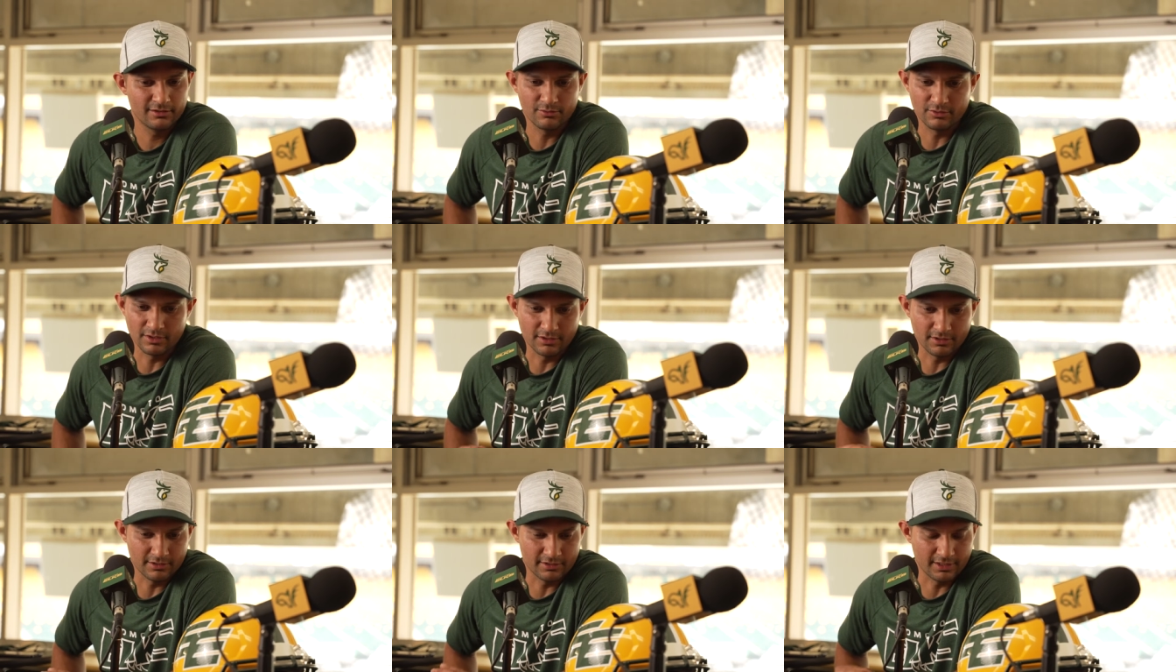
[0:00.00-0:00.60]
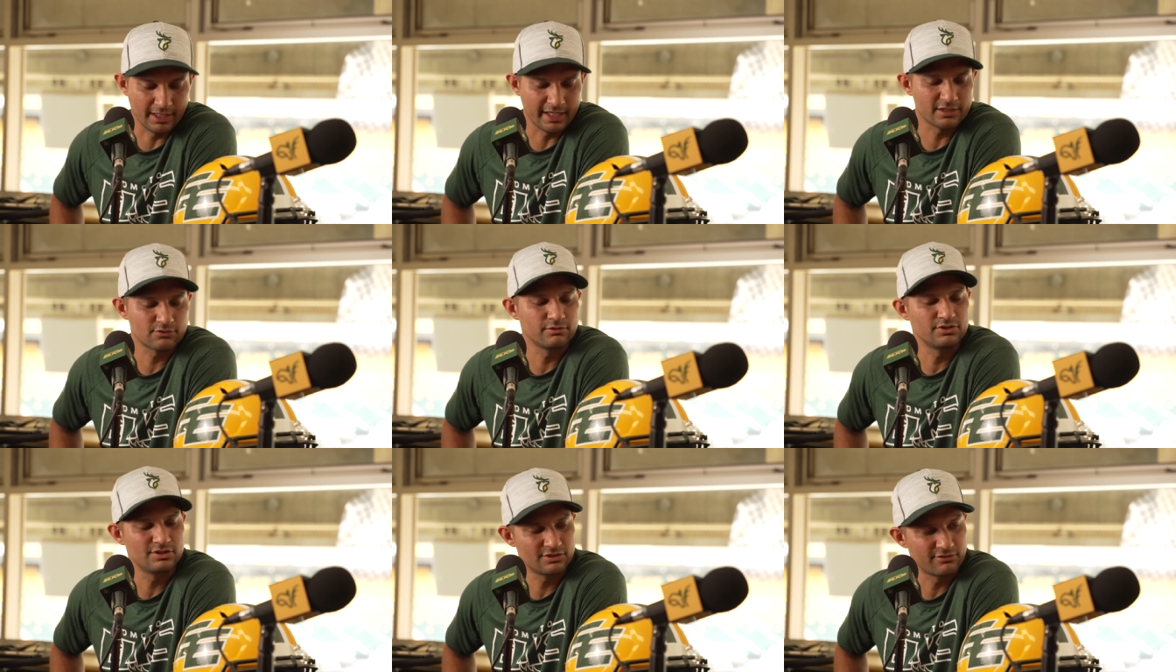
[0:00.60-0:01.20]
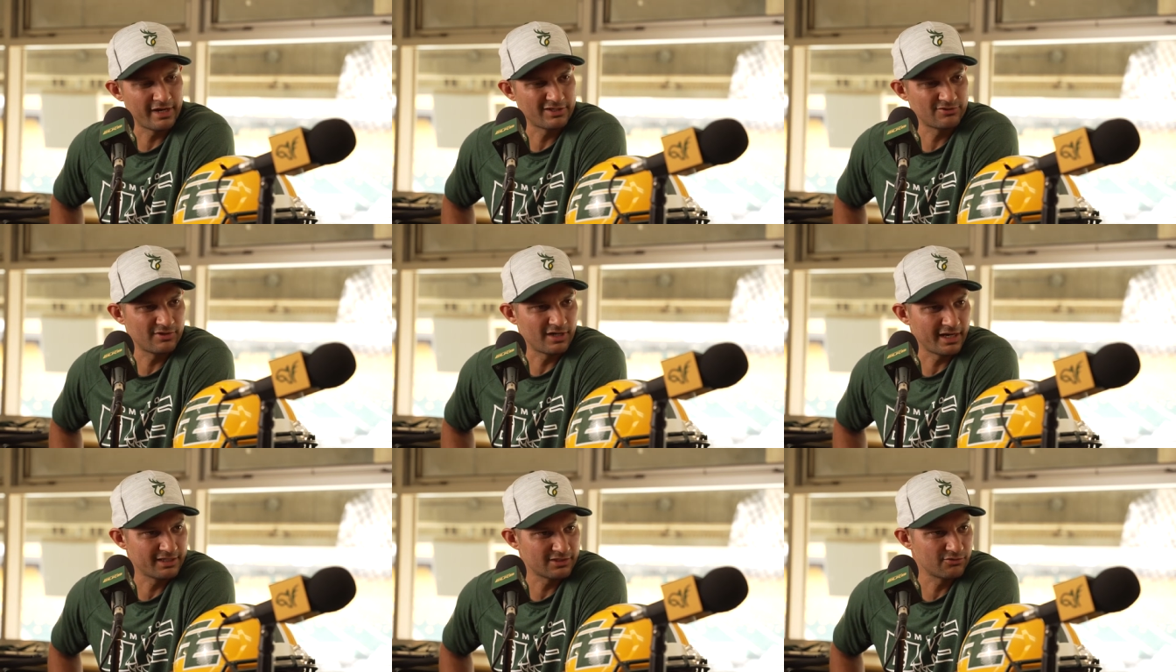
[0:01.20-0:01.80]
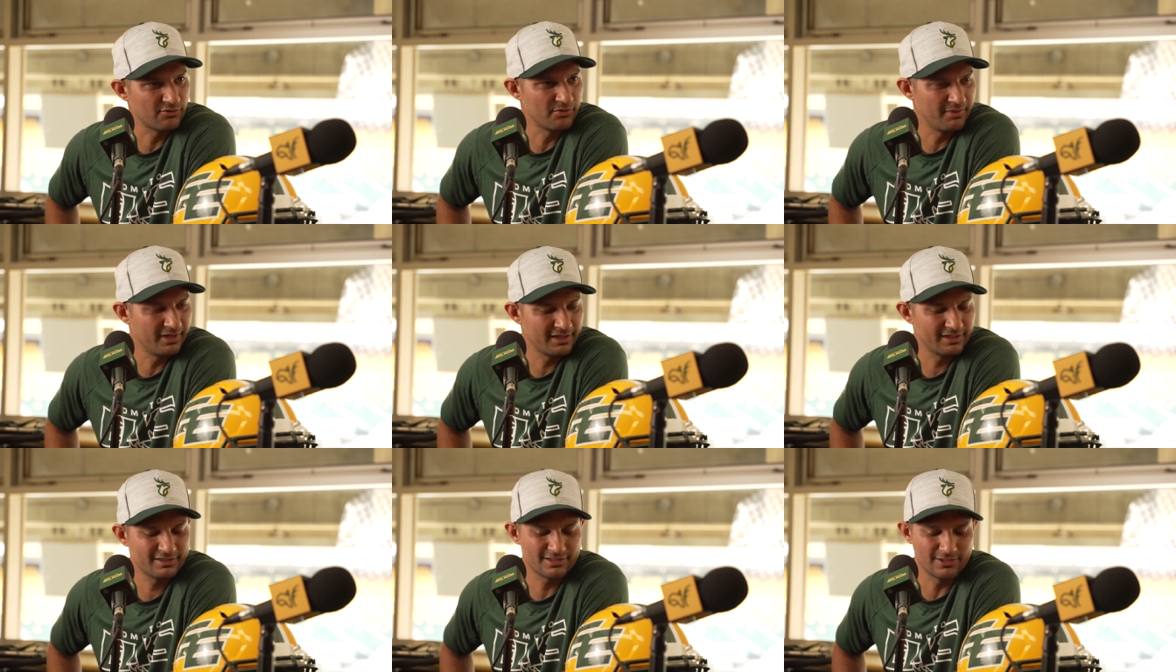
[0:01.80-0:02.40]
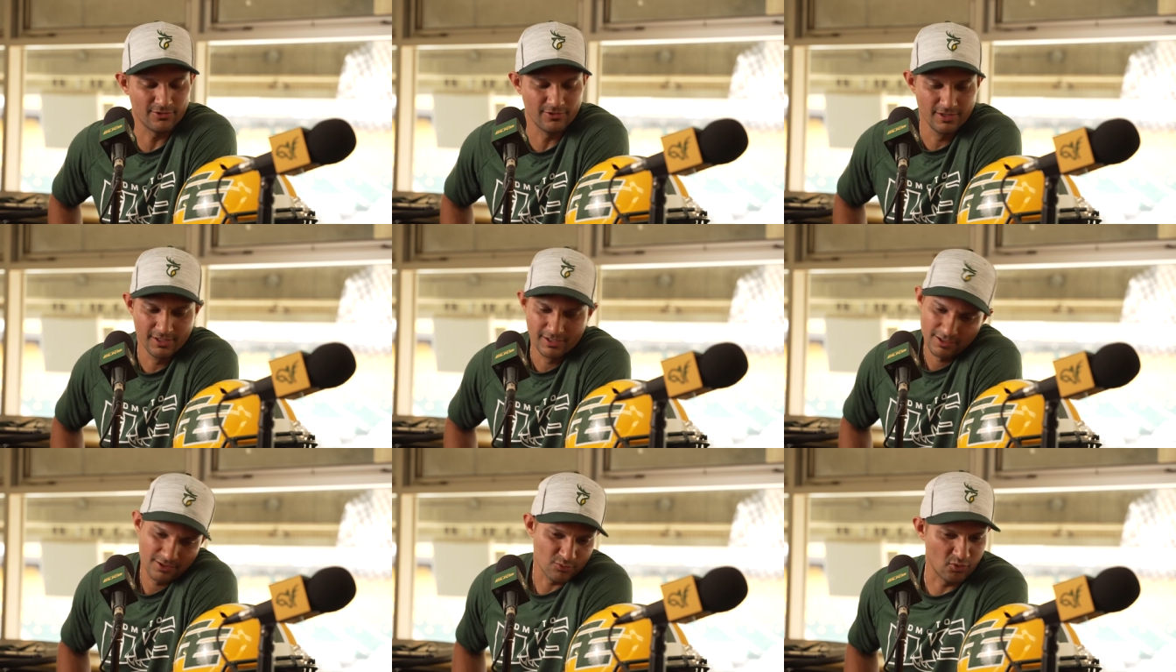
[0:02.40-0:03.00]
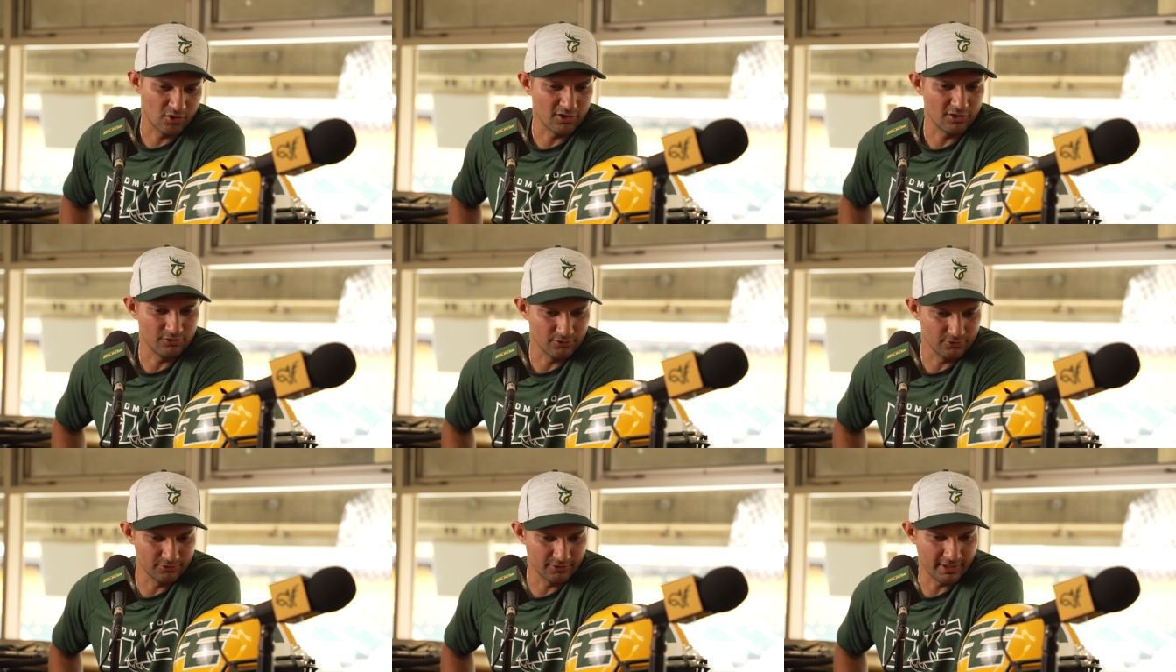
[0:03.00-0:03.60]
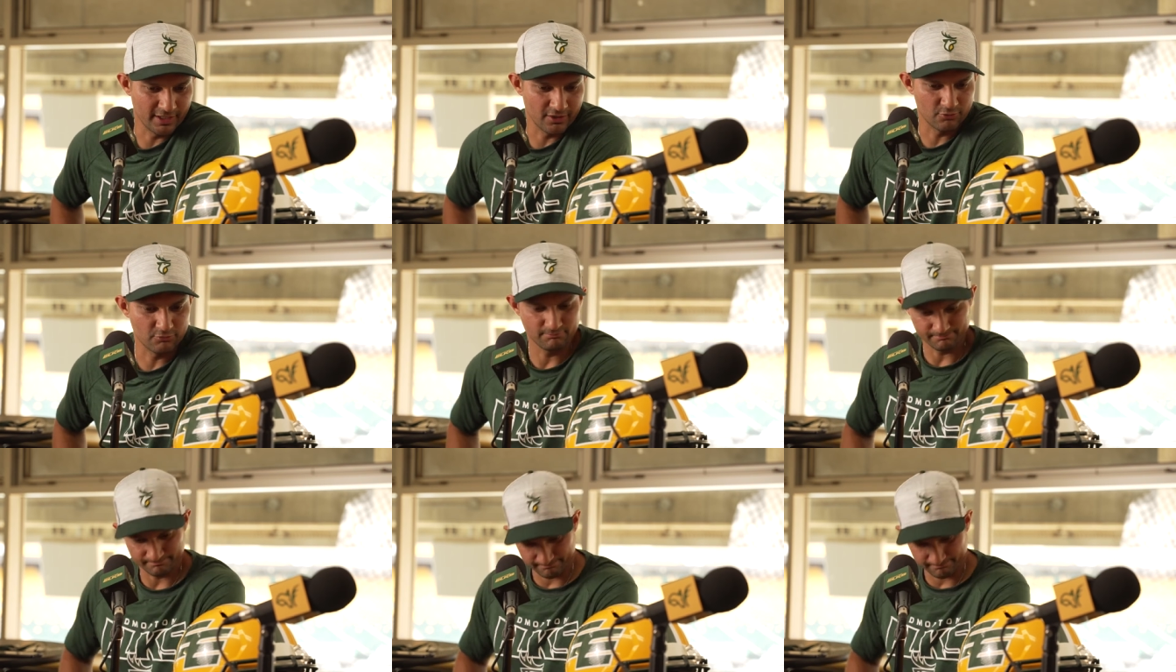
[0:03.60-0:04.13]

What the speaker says: The last one just graduated high school, Rebecca. So we're all older now,